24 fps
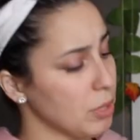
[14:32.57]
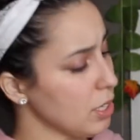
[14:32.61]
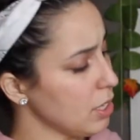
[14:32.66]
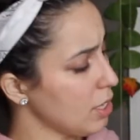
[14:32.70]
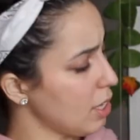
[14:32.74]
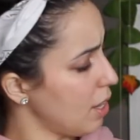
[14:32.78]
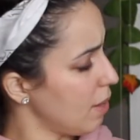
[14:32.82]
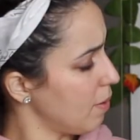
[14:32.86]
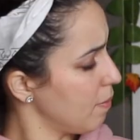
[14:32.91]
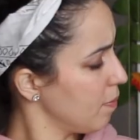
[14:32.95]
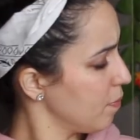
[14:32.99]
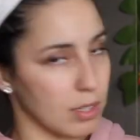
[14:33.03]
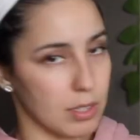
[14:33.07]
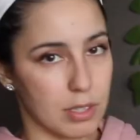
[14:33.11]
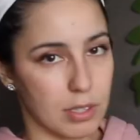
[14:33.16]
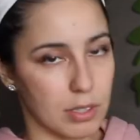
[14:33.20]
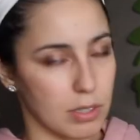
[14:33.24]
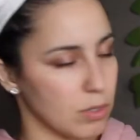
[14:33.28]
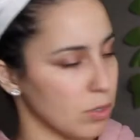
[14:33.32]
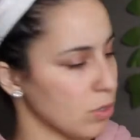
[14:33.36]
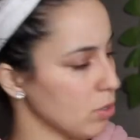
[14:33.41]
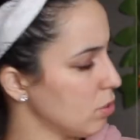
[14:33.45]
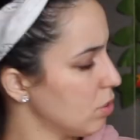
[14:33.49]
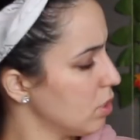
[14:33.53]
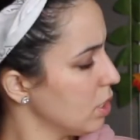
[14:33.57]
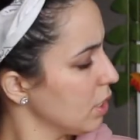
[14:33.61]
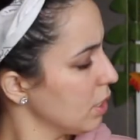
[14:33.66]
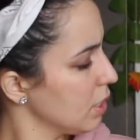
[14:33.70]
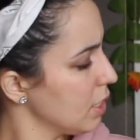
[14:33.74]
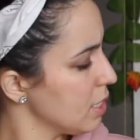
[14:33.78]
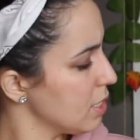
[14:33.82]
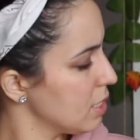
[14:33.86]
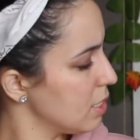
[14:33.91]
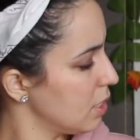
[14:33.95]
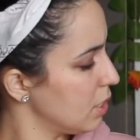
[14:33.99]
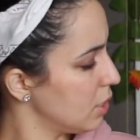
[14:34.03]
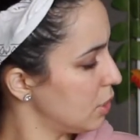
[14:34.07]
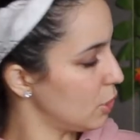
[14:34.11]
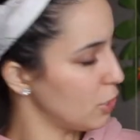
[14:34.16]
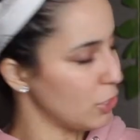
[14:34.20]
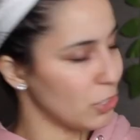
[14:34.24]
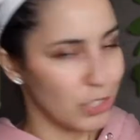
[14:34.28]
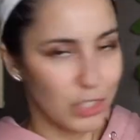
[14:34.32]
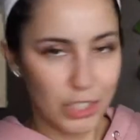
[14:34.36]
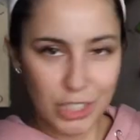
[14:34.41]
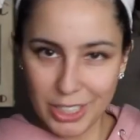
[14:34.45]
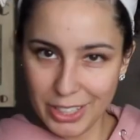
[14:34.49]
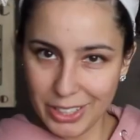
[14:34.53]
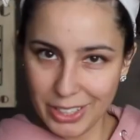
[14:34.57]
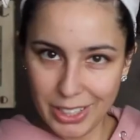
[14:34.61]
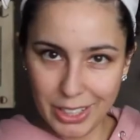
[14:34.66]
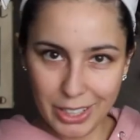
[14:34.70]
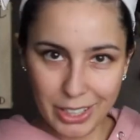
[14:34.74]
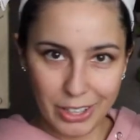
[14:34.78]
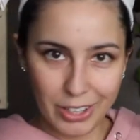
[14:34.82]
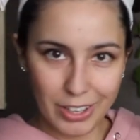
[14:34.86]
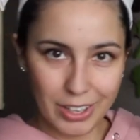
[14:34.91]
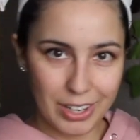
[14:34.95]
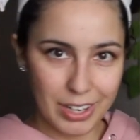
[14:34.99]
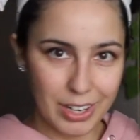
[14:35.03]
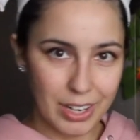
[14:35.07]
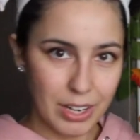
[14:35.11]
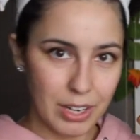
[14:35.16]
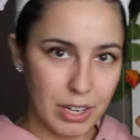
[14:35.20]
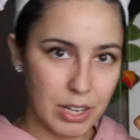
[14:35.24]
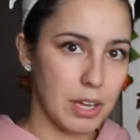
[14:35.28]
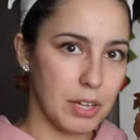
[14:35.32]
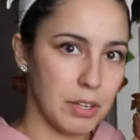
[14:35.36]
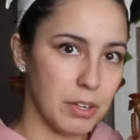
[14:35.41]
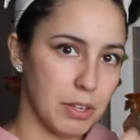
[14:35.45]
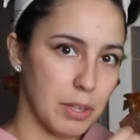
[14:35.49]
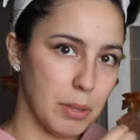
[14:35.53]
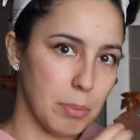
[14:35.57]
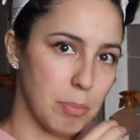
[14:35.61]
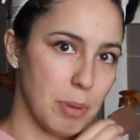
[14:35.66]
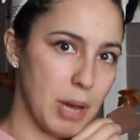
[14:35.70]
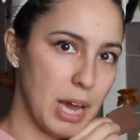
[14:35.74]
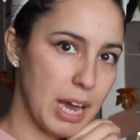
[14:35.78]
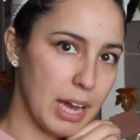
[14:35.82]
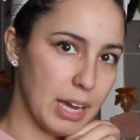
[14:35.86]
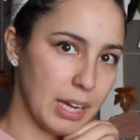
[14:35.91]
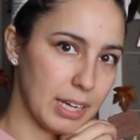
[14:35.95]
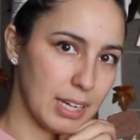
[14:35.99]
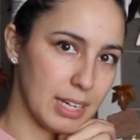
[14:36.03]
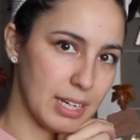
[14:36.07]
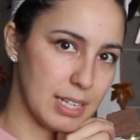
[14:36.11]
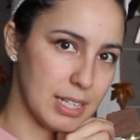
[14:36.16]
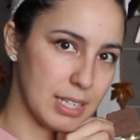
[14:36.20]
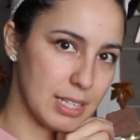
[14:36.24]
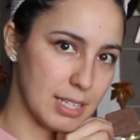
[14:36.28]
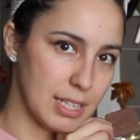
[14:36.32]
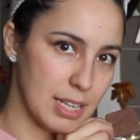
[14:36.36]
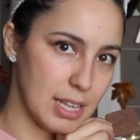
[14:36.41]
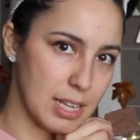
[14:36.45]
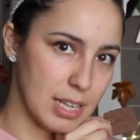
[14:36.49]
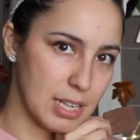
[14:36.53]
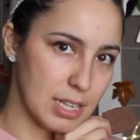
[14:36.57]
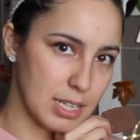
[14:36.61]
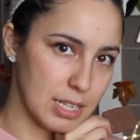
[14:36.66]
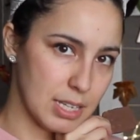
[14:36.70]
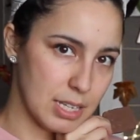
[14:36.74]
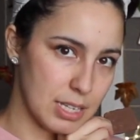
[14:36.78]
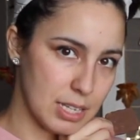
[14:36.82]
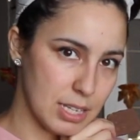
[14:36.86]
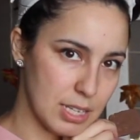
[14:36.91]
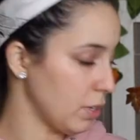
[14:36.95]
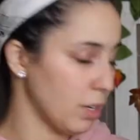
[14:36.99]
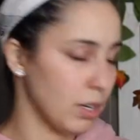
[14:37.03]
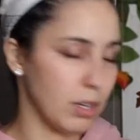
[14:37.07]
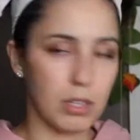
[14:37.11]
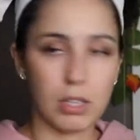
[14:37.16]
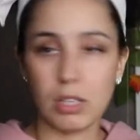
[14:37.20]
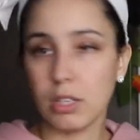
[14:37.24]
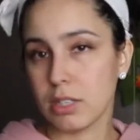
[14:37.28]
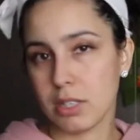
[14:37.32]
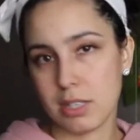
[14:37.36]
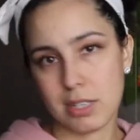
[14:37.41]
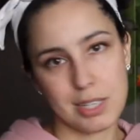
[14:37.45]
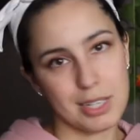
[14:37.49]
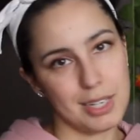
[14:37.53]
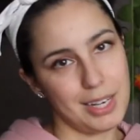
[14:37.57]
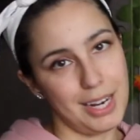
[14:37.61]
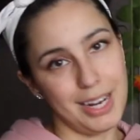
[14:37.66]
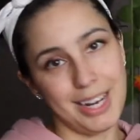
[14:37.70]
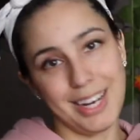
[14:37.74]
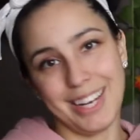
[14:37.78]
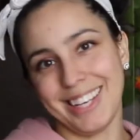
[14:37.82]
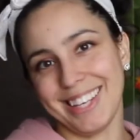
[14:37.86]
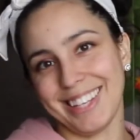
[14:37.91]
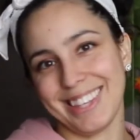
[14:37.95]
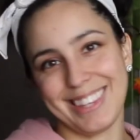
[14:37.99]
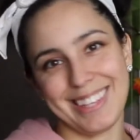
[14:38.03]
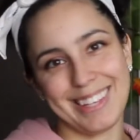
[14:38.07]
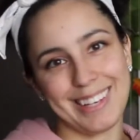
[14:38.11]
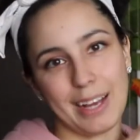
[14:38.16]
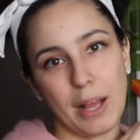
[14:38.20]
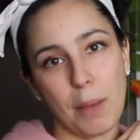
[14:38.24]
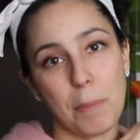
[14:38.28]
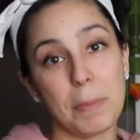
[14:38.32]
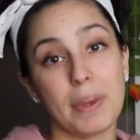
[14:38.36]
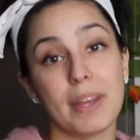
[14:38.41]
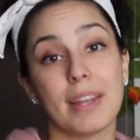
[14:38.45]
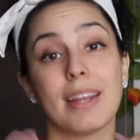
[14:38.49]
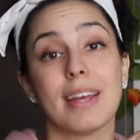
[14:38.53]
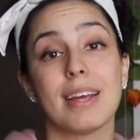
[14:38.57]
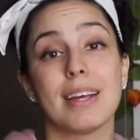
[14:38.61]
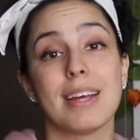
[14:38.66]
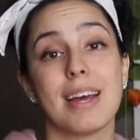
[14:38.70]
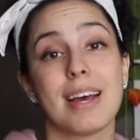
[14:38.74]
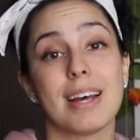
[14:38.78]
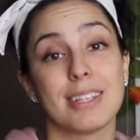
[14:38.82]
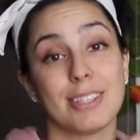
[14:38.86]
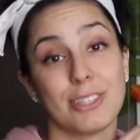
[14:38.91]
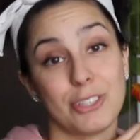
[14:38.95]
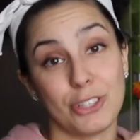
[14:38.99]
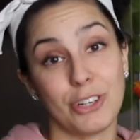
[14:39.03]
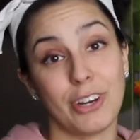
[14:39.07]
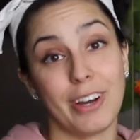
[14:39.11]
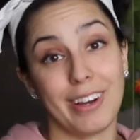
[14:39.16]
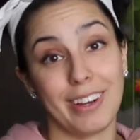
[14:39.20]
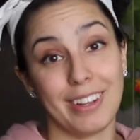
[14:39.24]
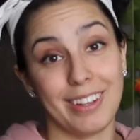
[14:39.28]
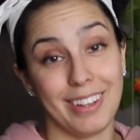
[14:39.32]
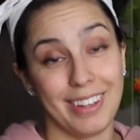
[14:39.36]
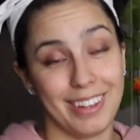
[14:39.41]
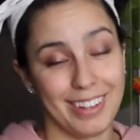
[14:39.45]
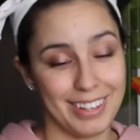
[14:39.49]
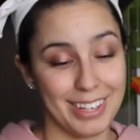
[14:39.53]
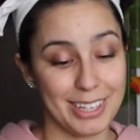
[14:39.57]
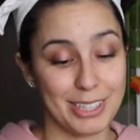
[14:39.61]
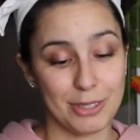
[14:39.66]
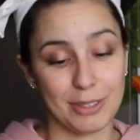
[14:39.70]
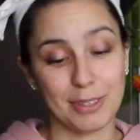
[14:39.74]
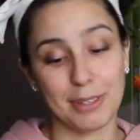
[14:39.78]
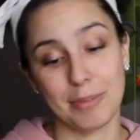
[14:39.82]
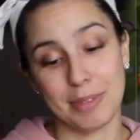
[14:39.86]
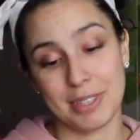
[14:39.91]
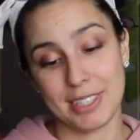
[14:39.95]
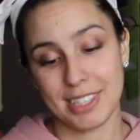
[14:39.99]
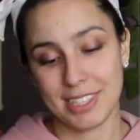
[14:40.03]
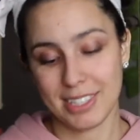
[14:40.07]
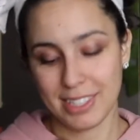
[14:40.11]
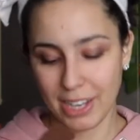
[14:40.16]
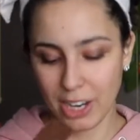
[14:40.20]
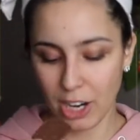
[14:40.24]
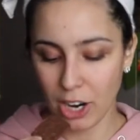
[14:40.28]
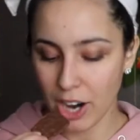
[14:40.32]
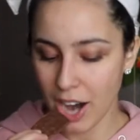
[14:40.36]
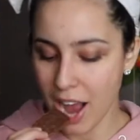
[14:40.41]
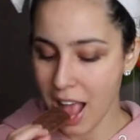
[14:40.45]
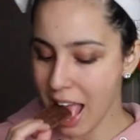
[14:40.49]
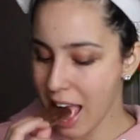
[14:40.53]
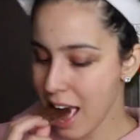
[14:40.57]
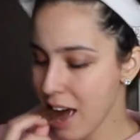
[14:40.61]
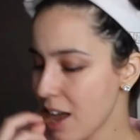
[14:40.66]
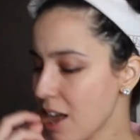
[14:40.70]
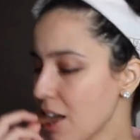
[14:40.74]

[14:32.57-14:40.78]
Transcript: Look at that. It's a little thing that says Cheeky on it, and on the back it says, it doesn't say anything. I mean, it has chocolate. That's what I meant to say. Alright.